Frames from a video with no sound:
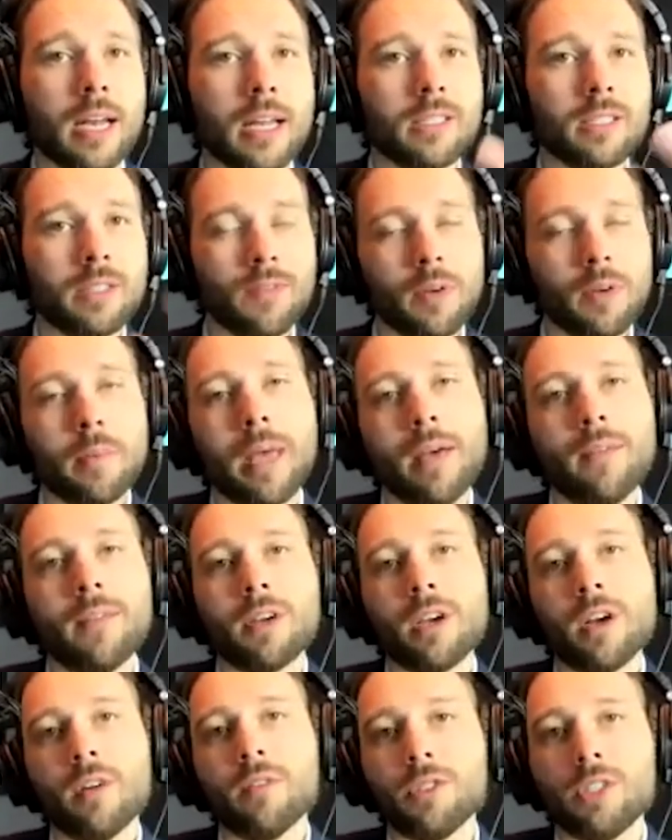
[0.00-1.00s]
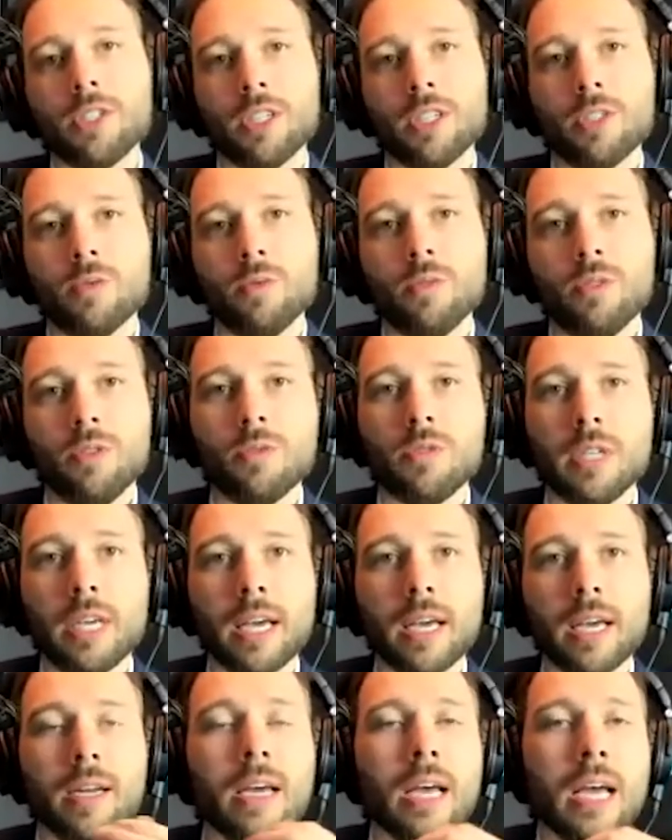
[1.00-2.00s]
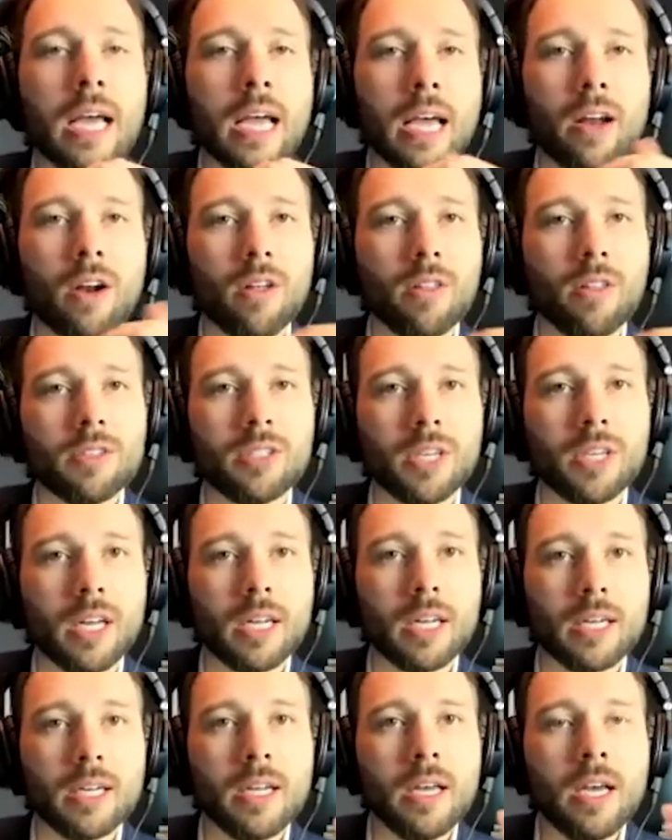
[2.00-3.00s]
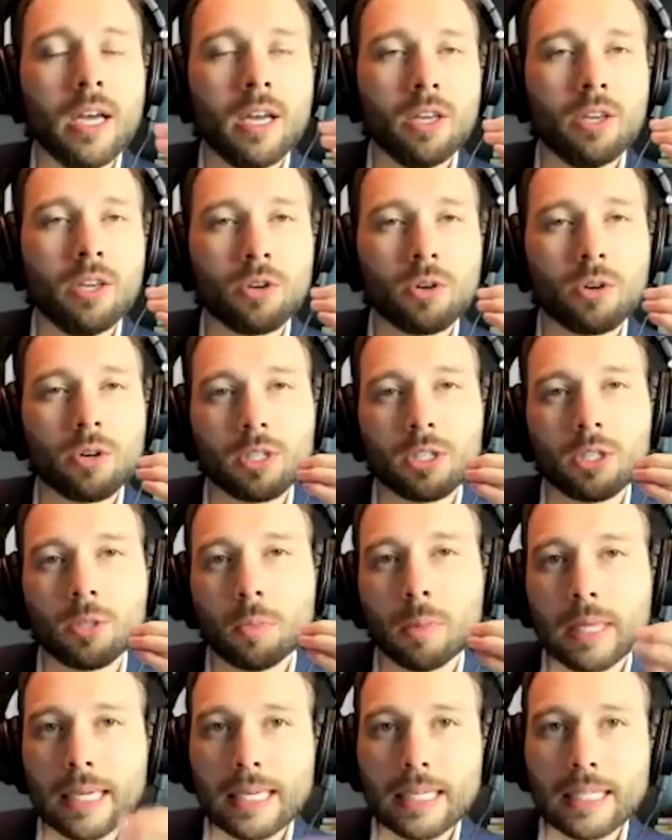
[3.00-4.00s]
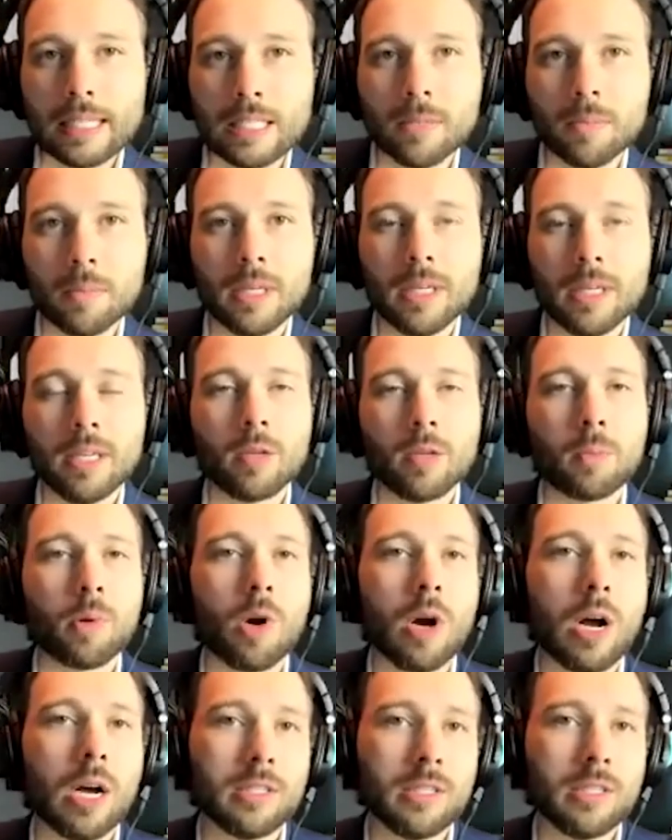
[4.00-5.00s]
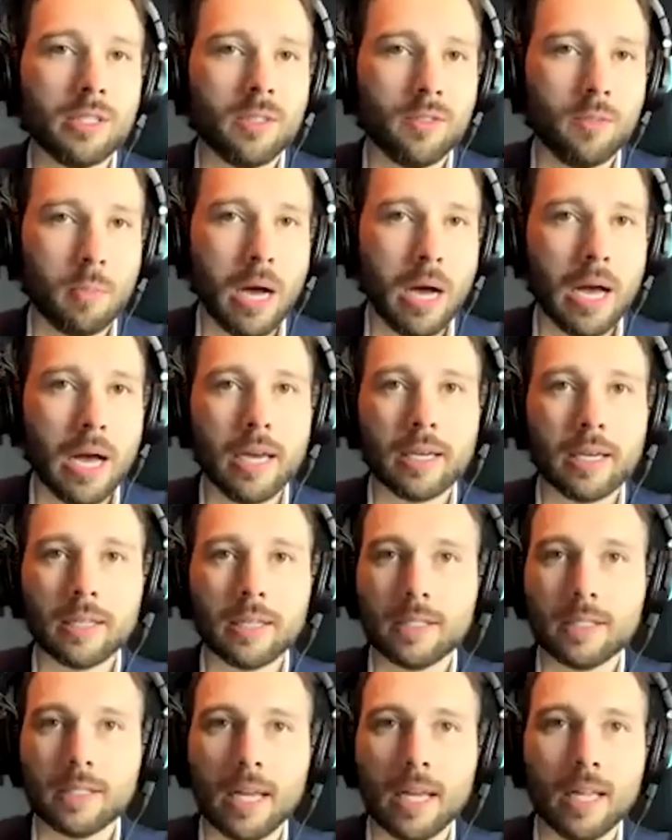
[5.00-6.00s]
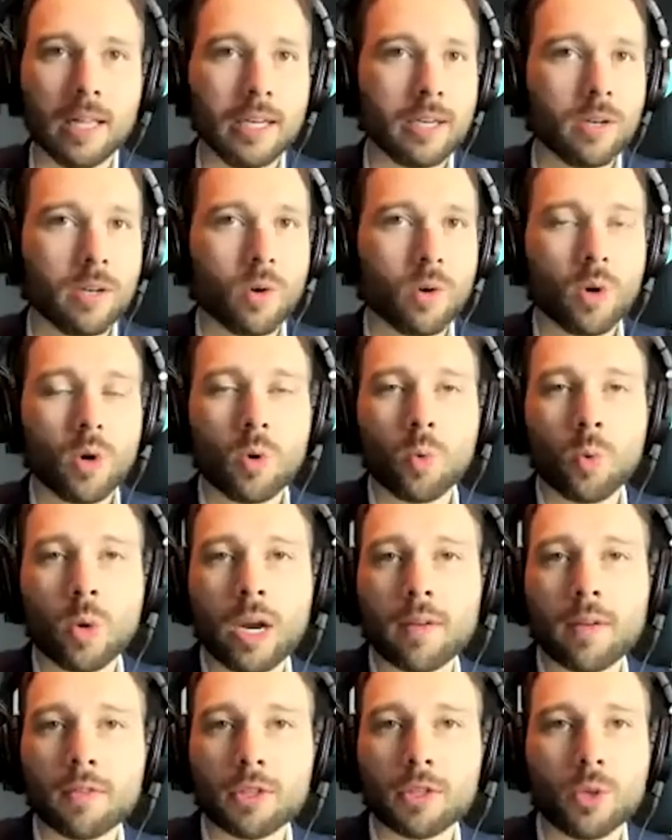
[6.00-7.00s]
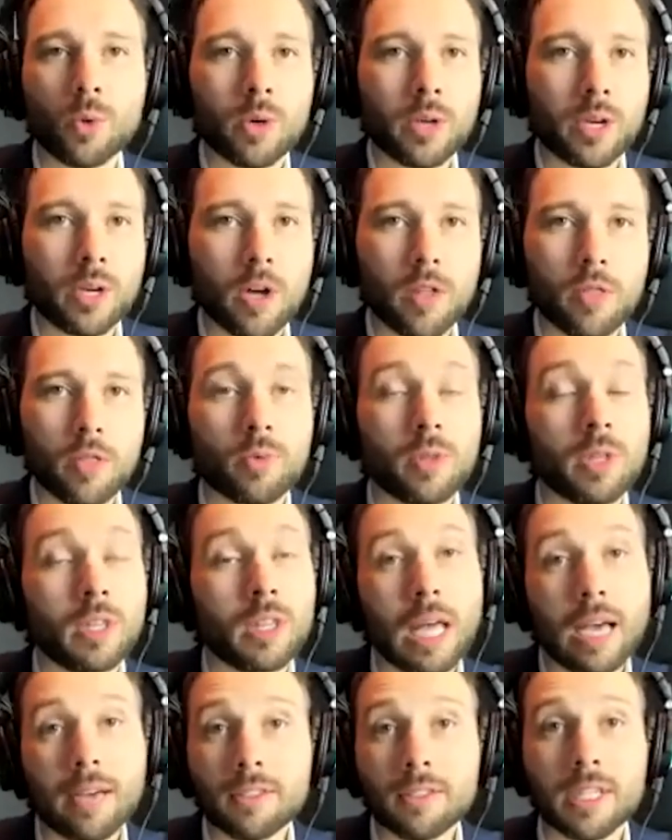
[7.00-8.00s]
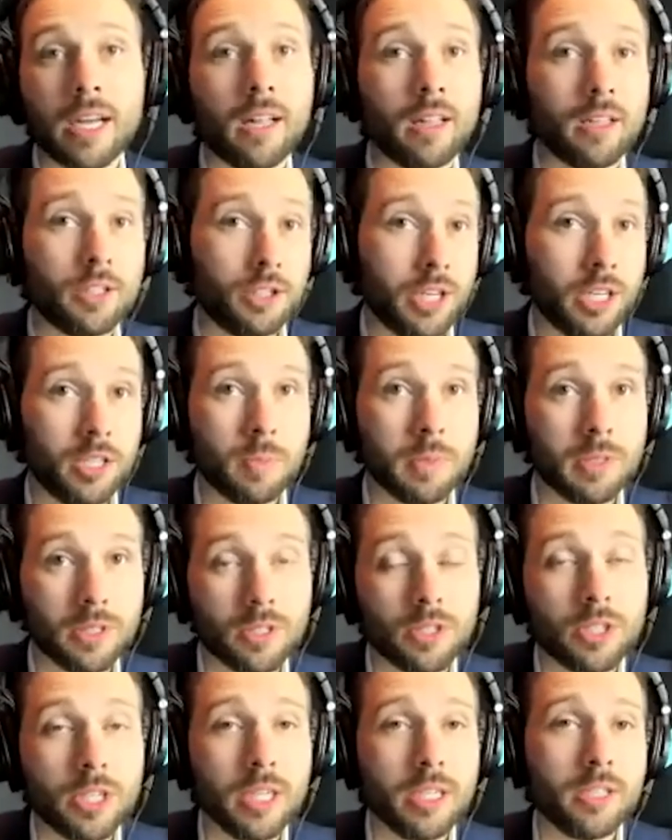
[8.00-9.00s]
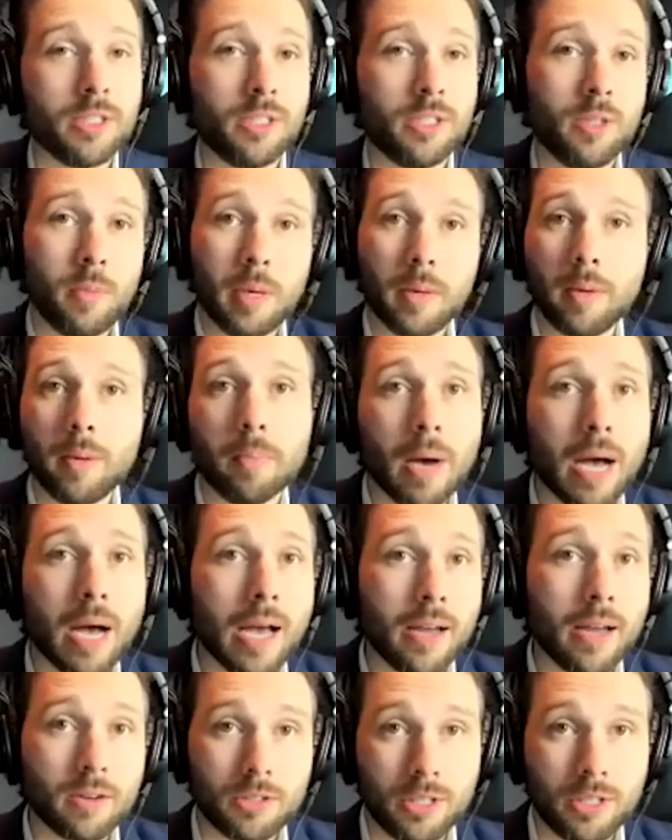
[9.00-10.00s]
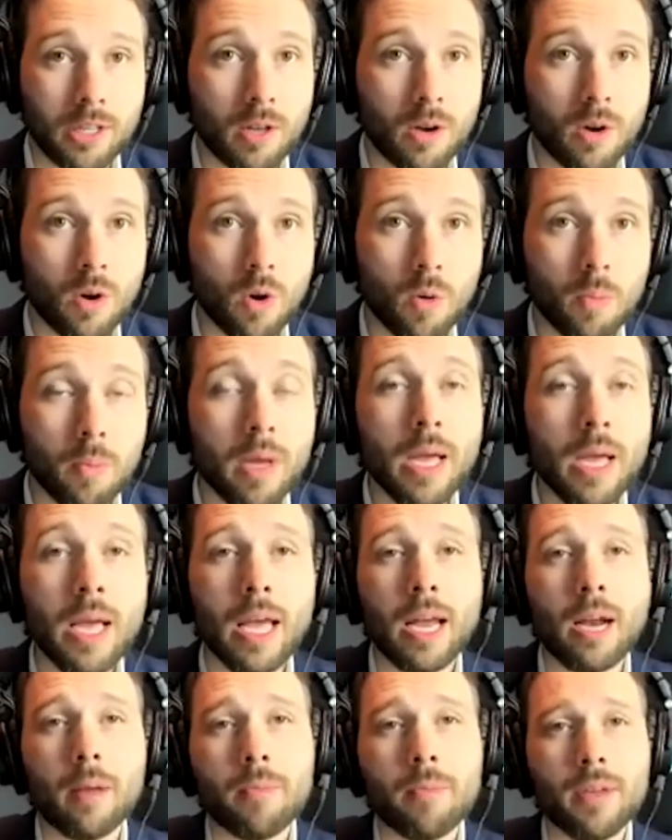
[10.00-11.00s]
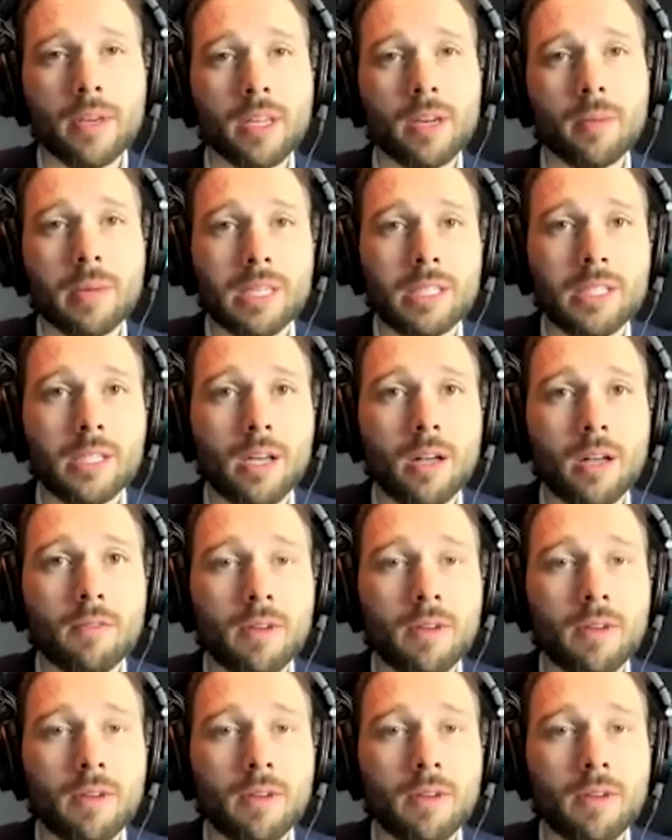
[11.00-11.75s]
It's if I'm having a conversation with you, Dan, and all of a sudden you're explaining to me the process of buying and selling or whatever's going on through the lifestyle adjustments and changes that make me buy or sell a home. And I'm thinking to myself,